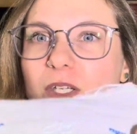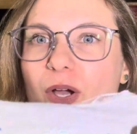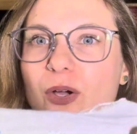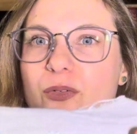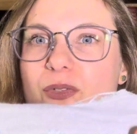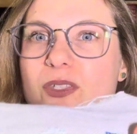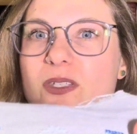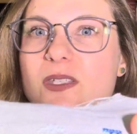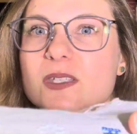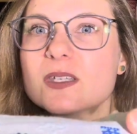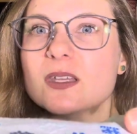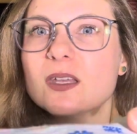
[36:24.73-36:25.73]

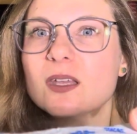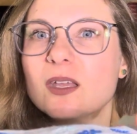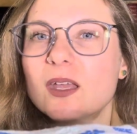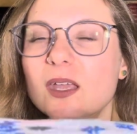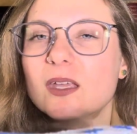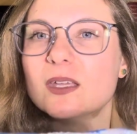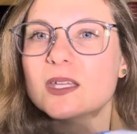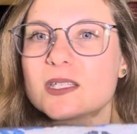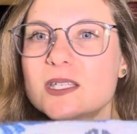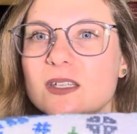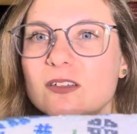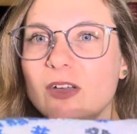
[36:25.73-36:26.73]
ghosts
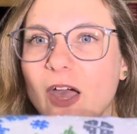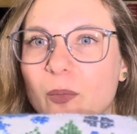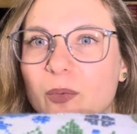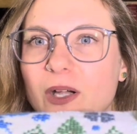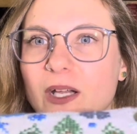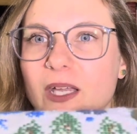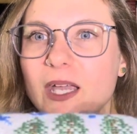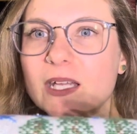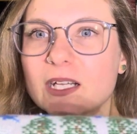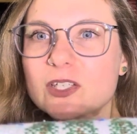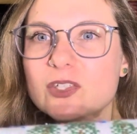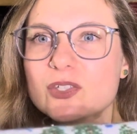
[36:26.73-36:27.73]
into the fabric,
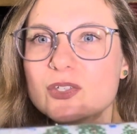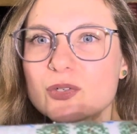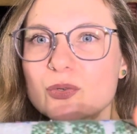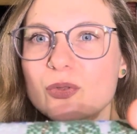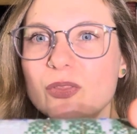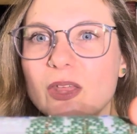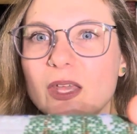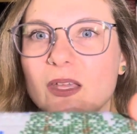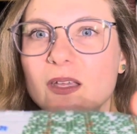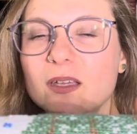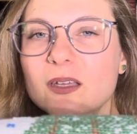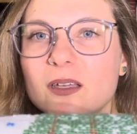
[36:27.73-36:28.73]
and I do
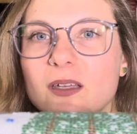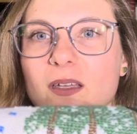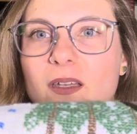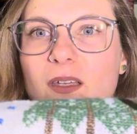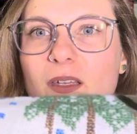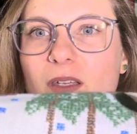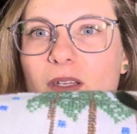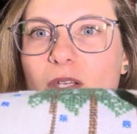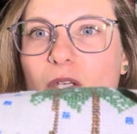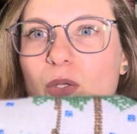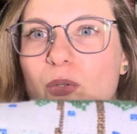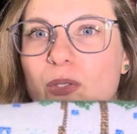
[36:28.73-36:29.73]
think
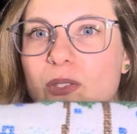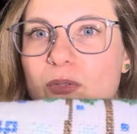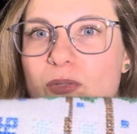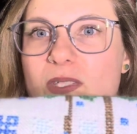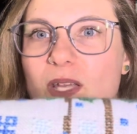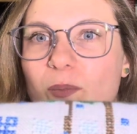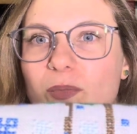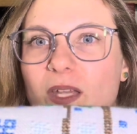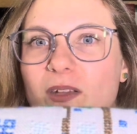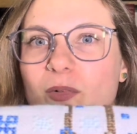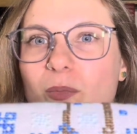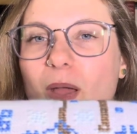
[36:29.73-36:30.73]
you lose
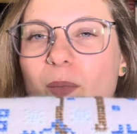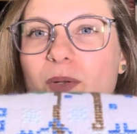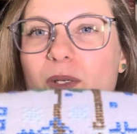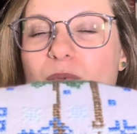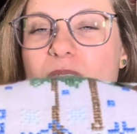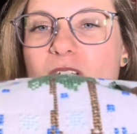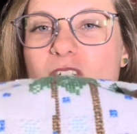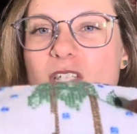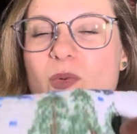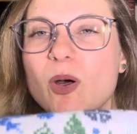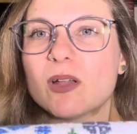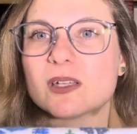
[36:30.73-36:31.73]
something from that, but it was such a
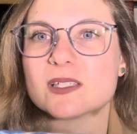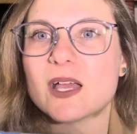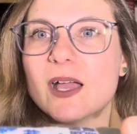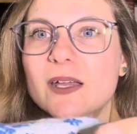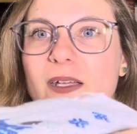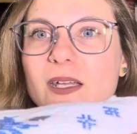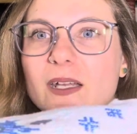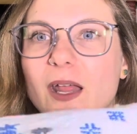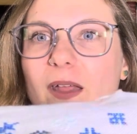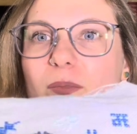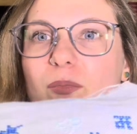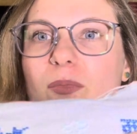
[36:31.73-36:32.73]
small design, and
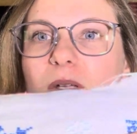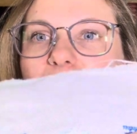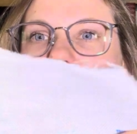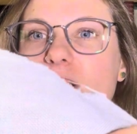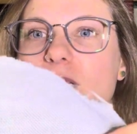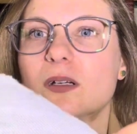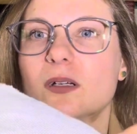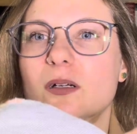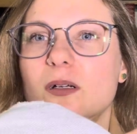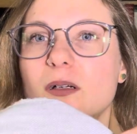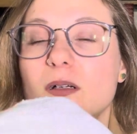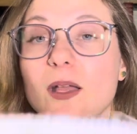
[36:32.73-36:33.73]
I,
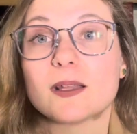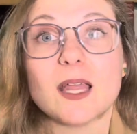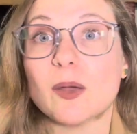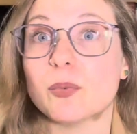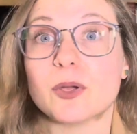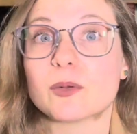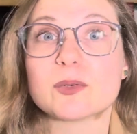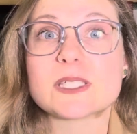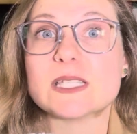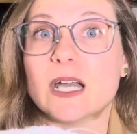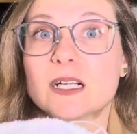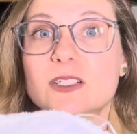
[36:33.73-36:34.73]
at that point,
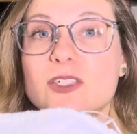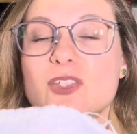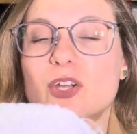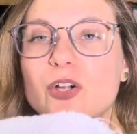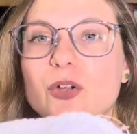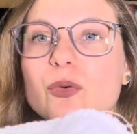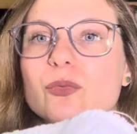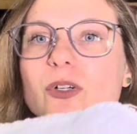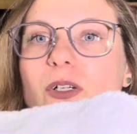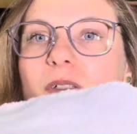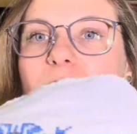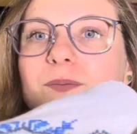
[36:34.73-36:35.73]
was not going to start
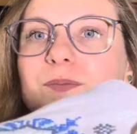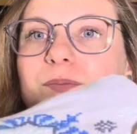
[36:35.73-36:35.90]
over.